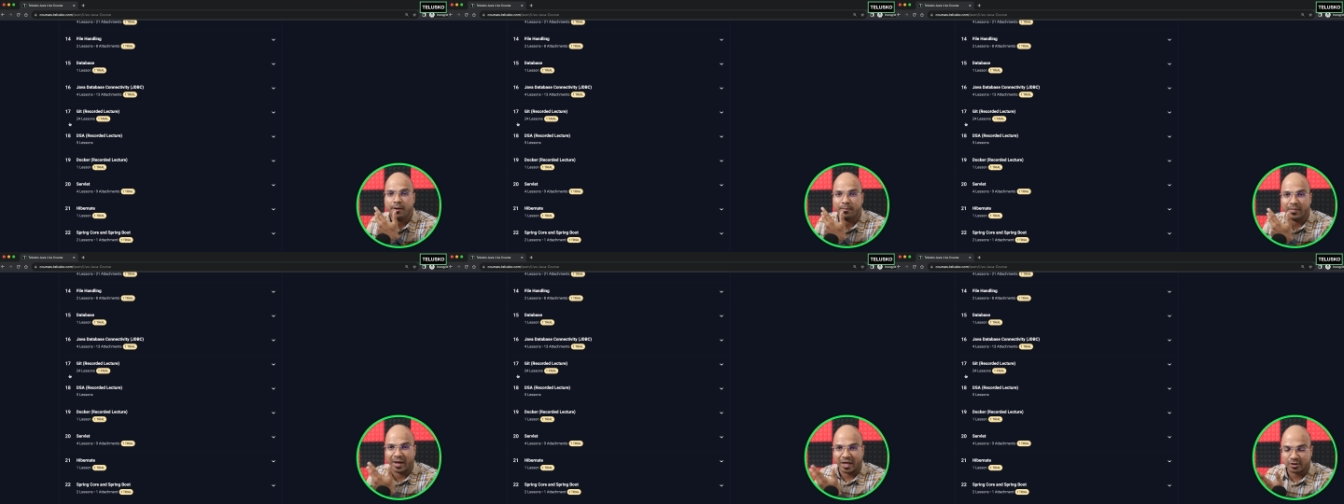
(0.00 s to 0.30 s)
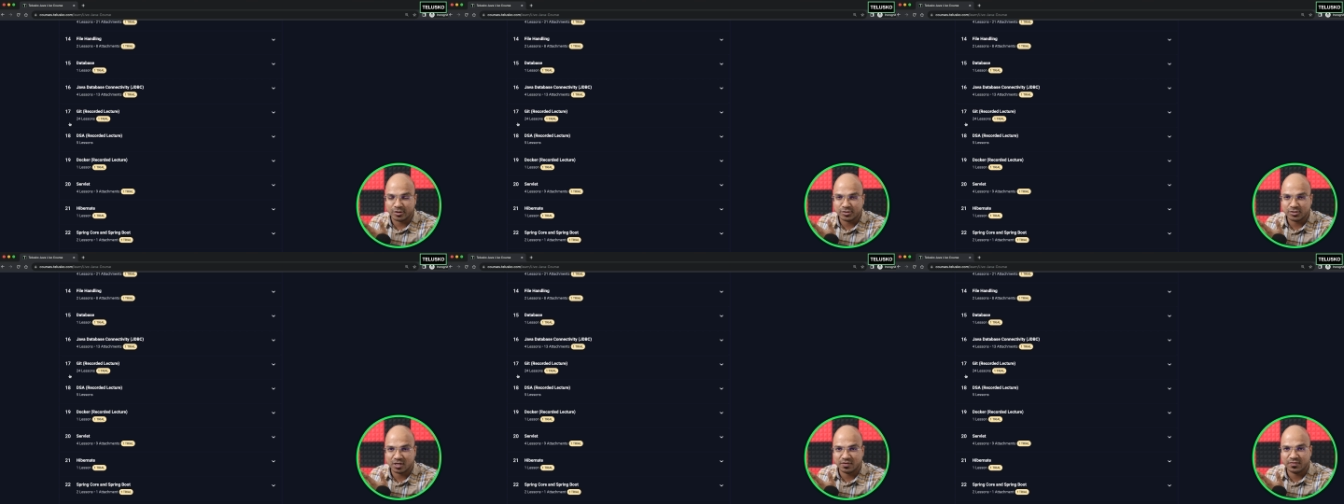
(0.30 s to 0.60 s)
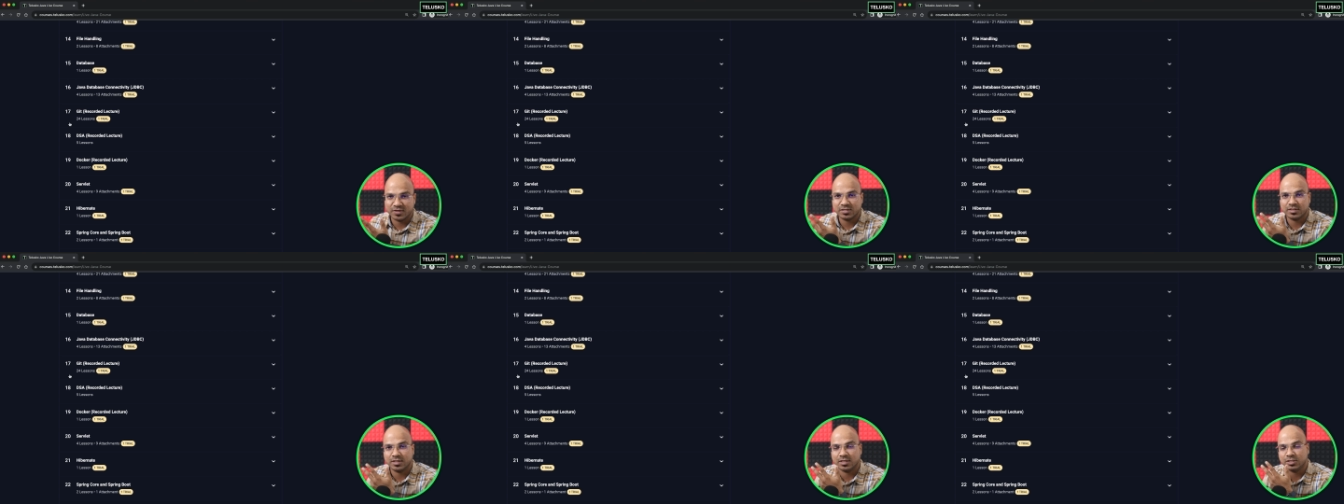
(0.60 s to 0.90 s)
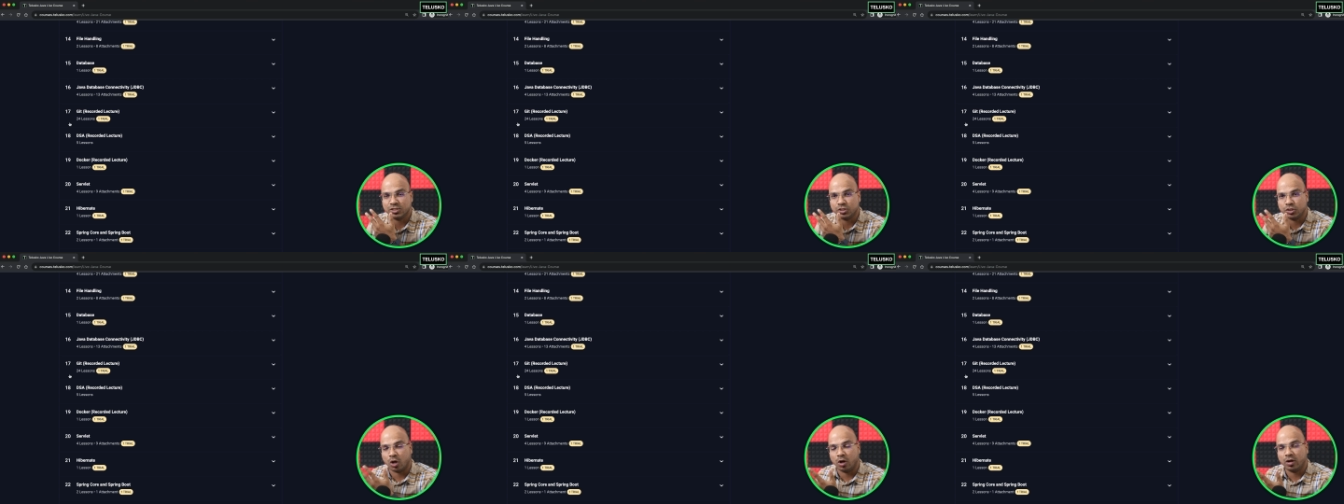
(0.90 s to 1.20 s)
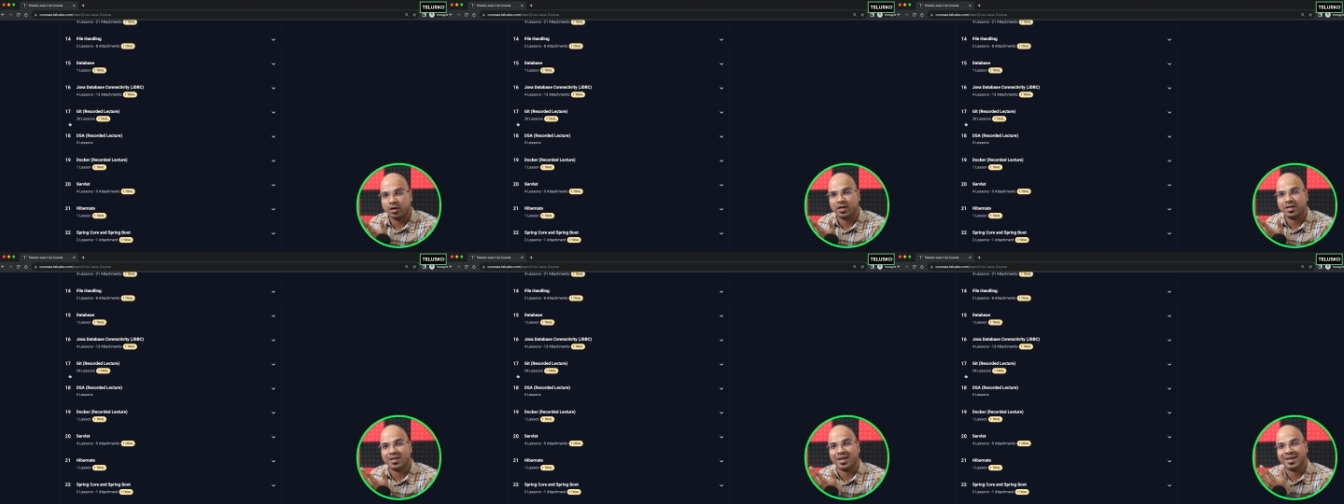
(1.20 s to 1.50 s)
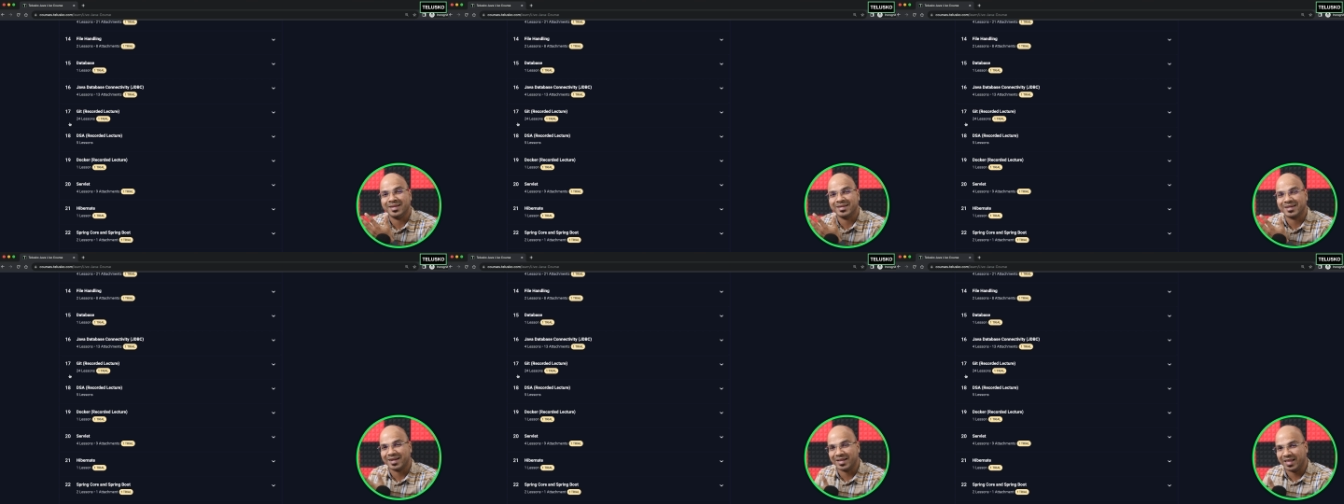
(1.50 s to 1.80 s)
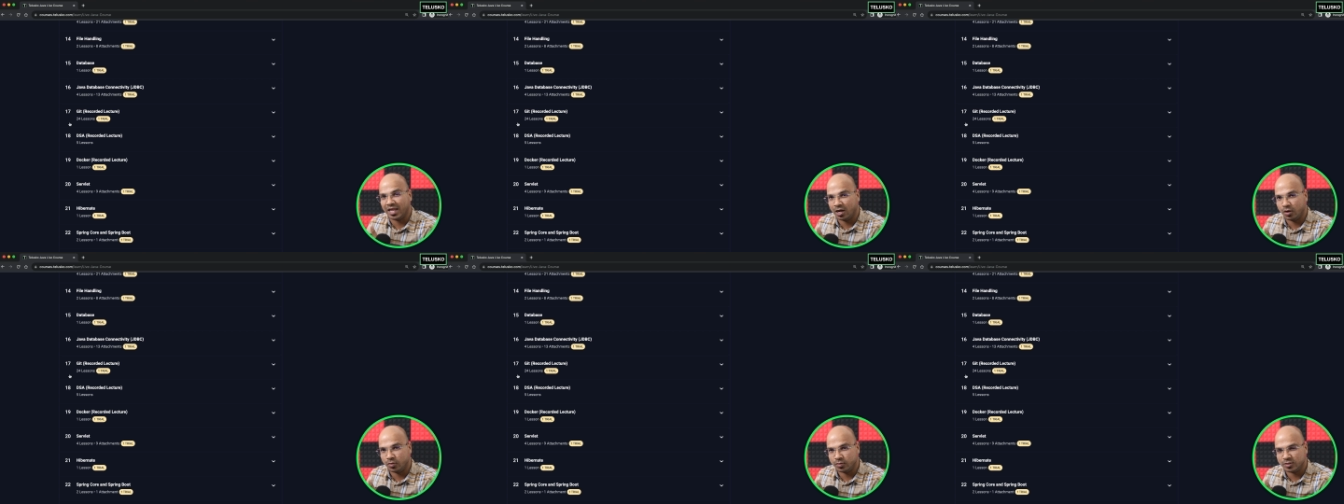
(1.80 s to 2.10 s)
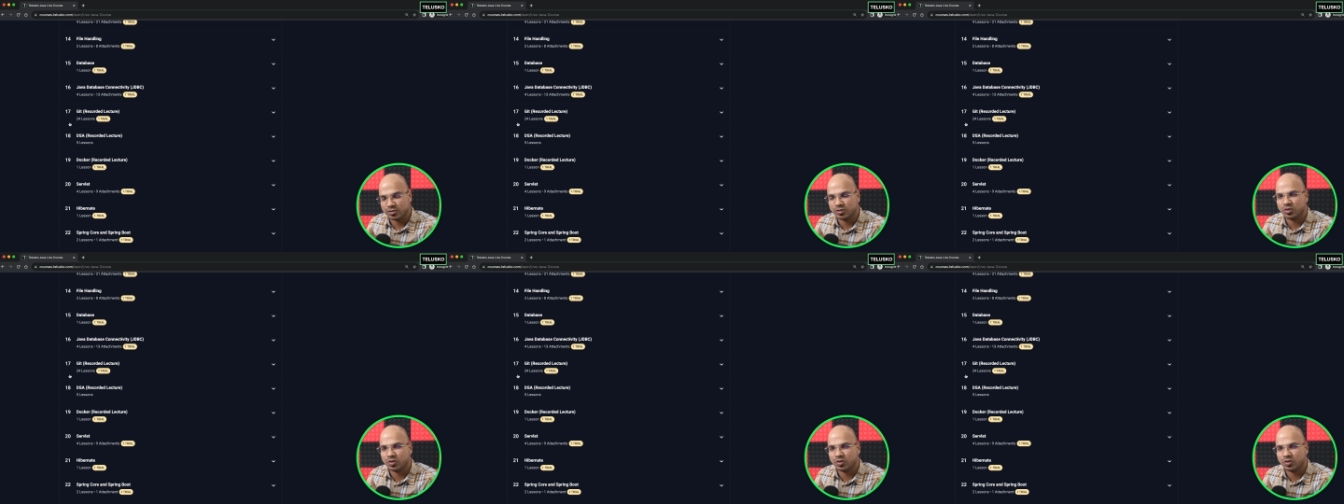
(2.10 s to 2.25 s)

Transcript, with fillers: microservices, Docker, and cloud,